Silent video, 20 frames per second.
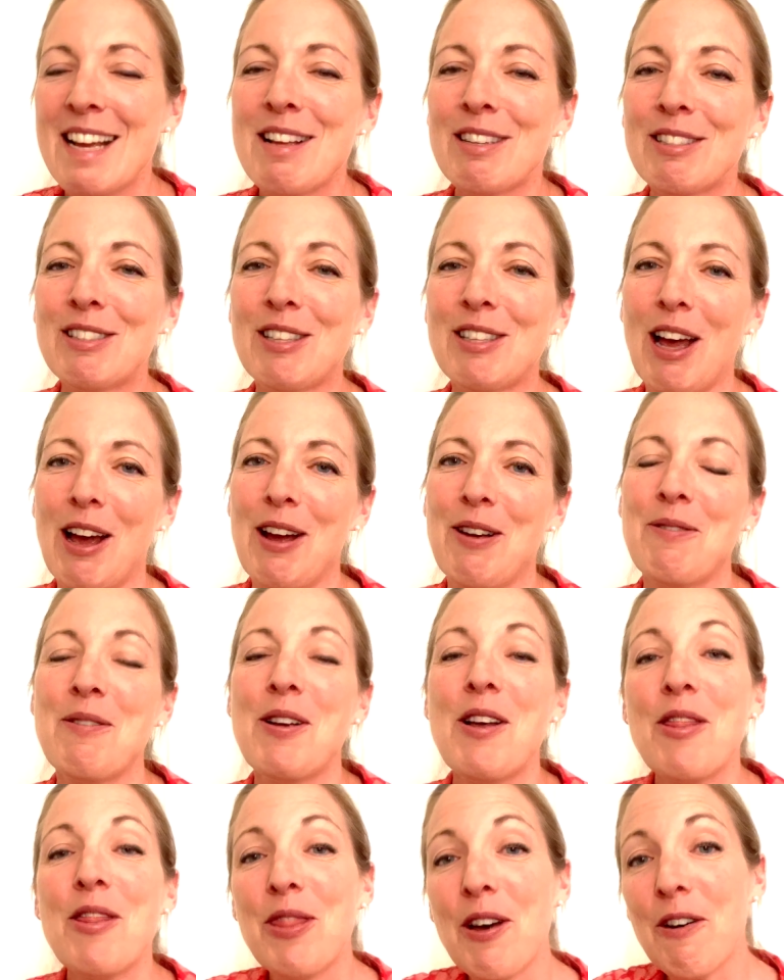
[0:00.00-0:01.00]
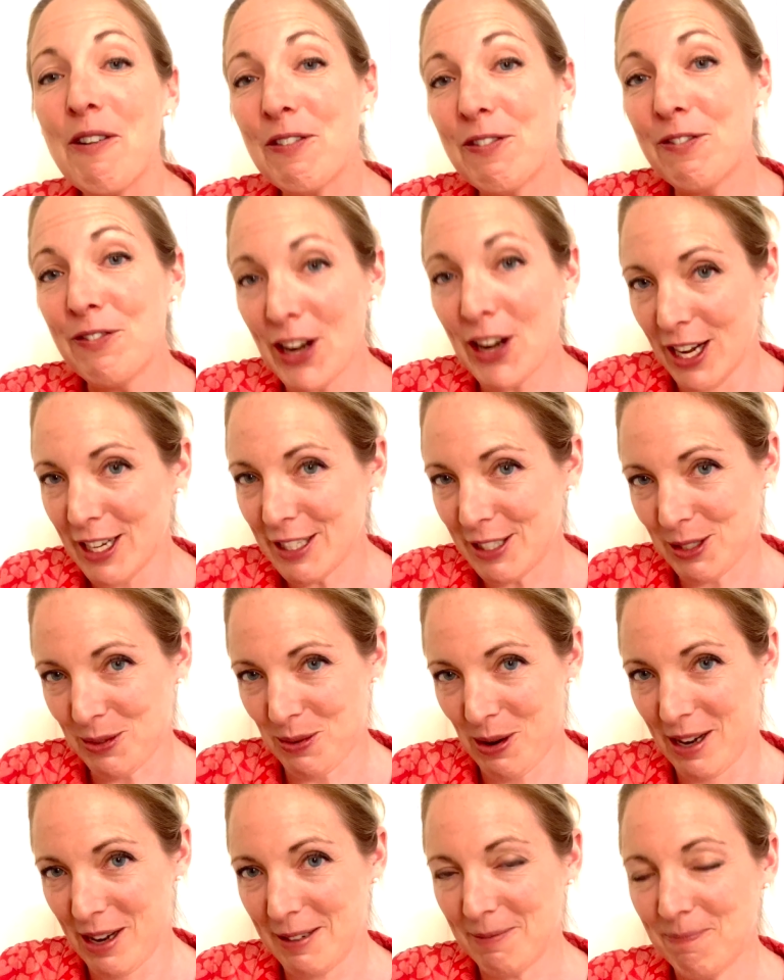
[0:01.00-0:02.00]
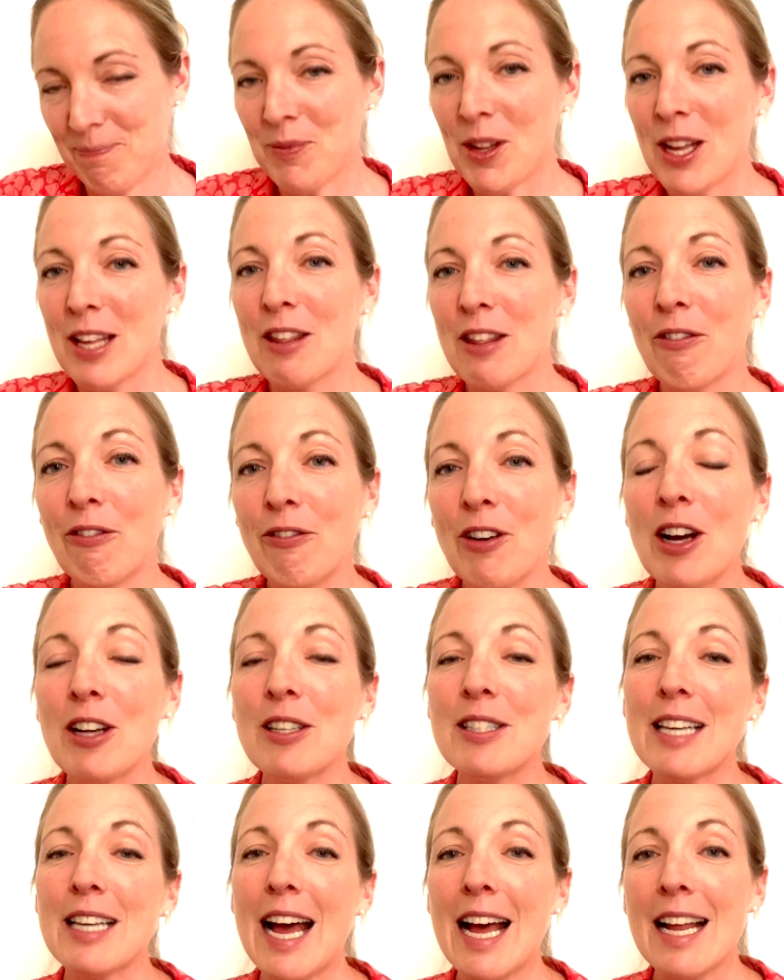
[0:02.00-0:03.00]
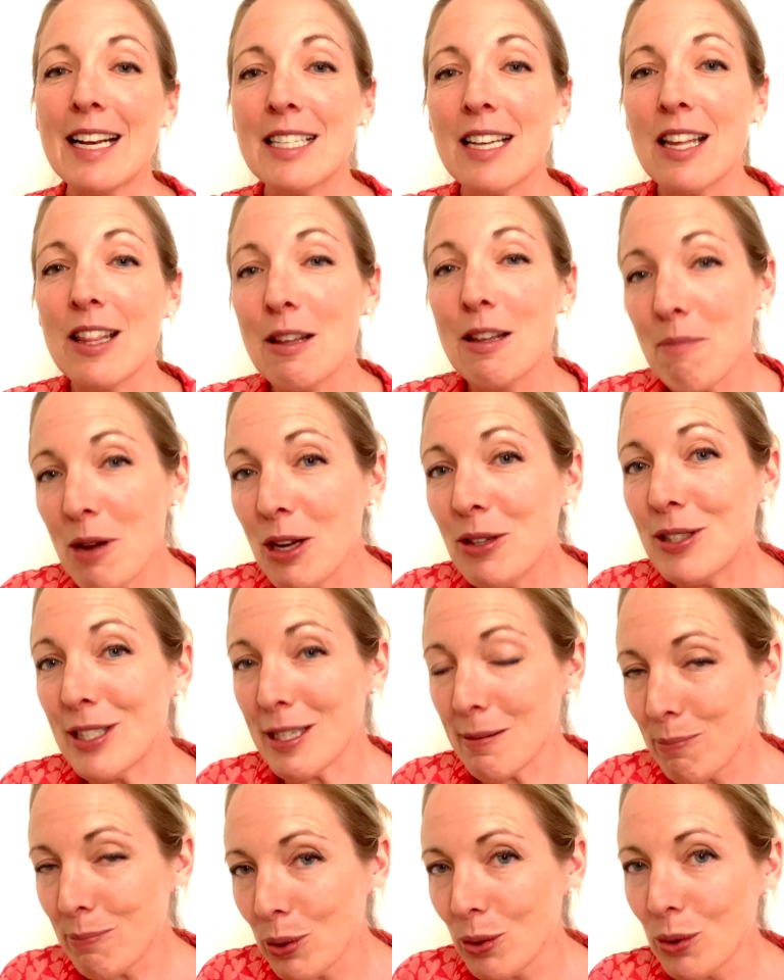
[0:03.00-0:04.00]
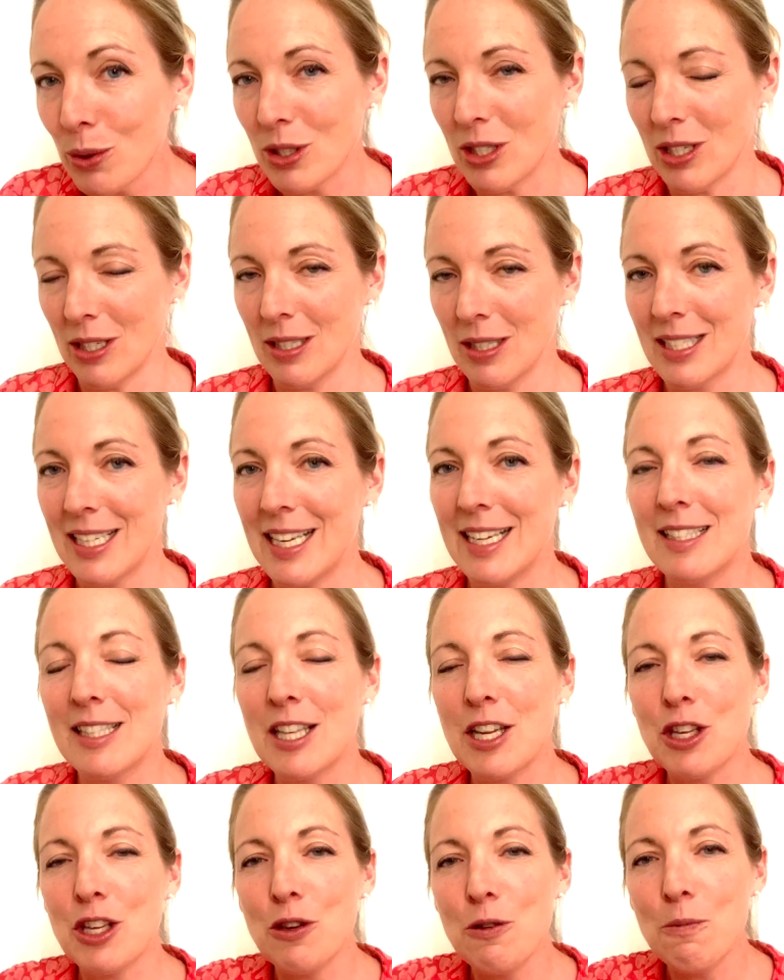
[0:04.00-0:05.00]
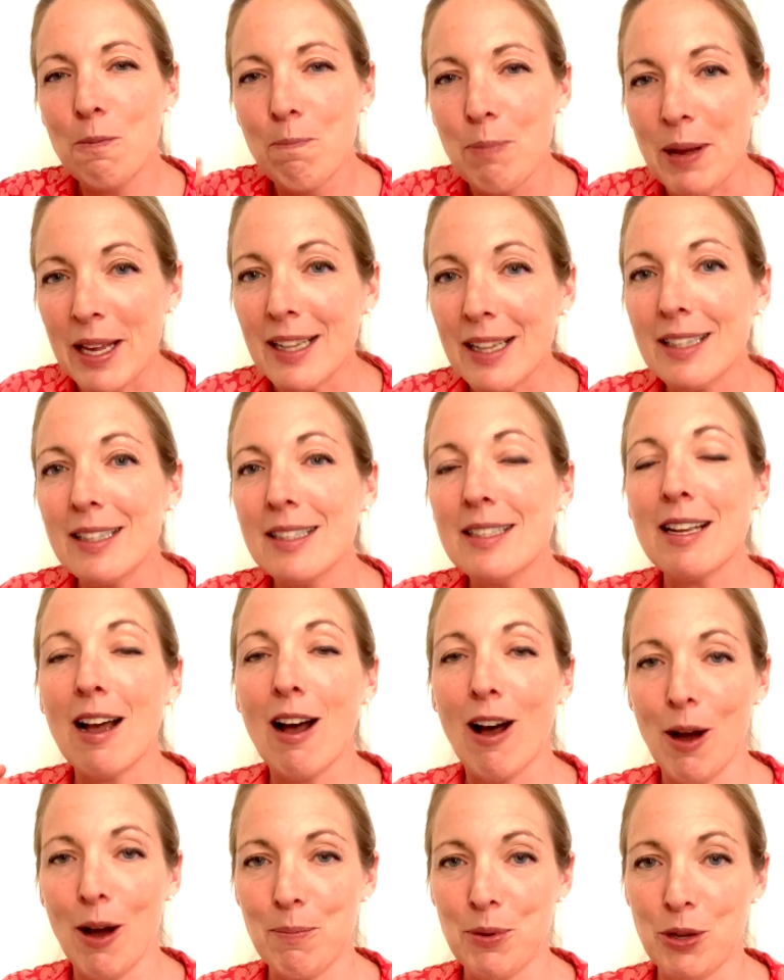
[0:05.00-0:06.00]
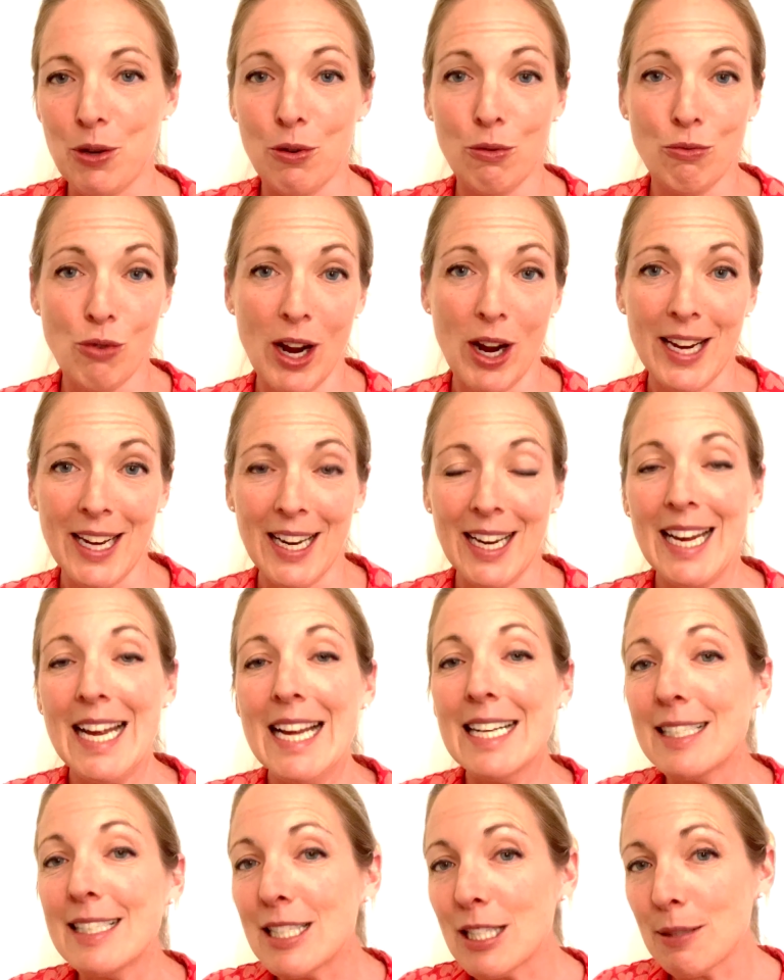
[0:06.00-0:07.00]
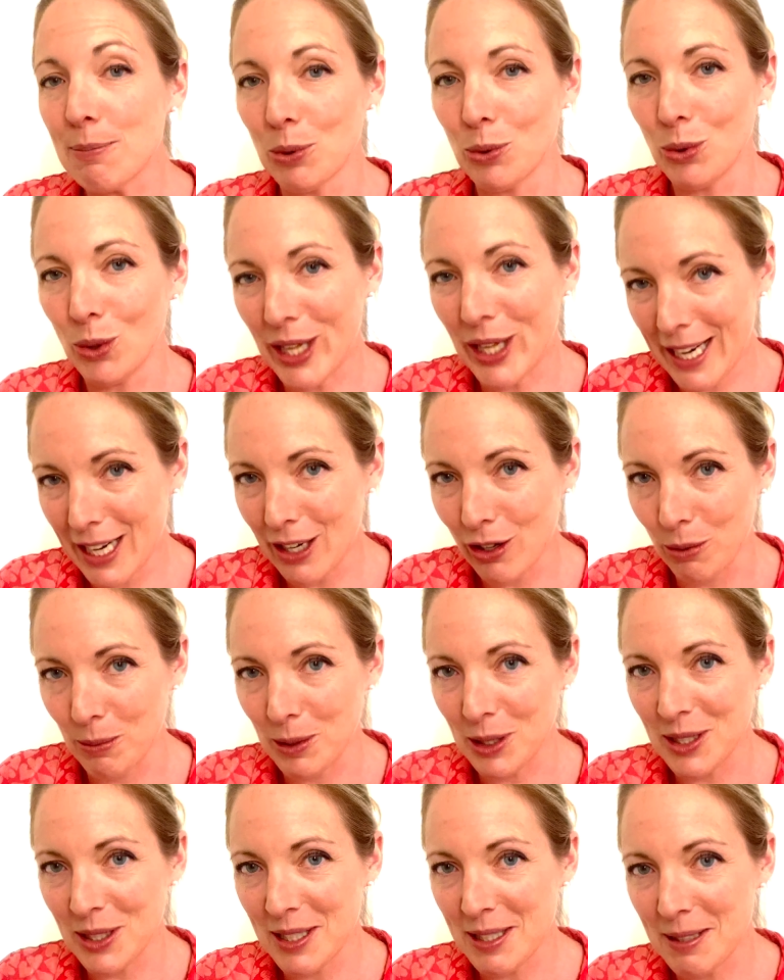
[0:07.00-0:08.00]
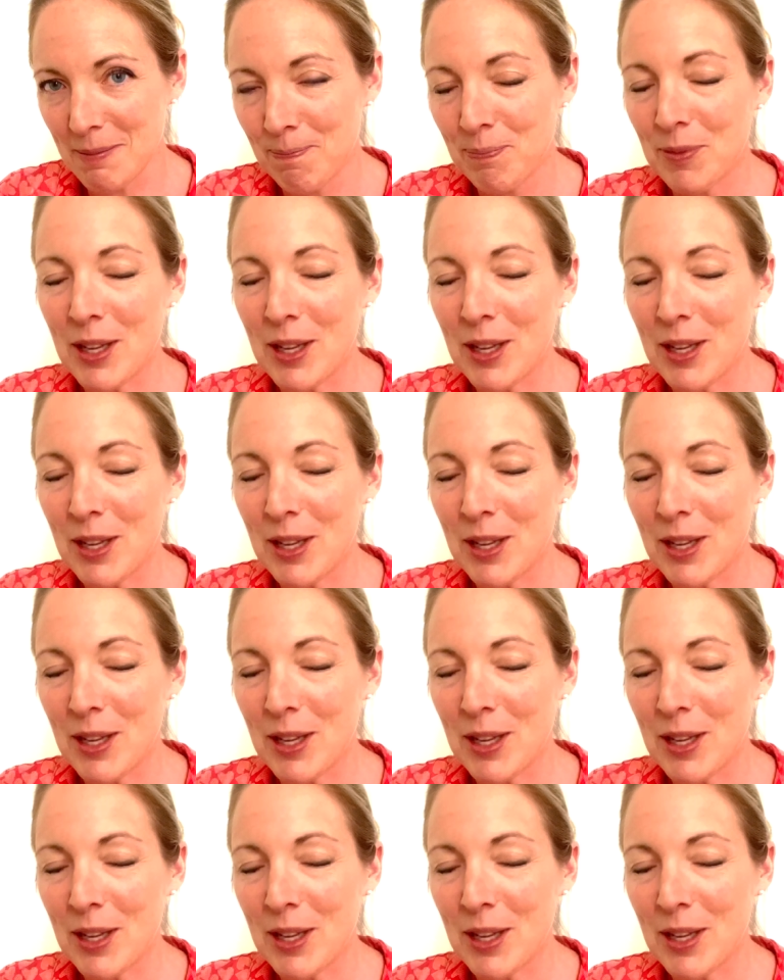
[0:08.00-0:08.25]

So the first and the most important is that you build up your running in small increments.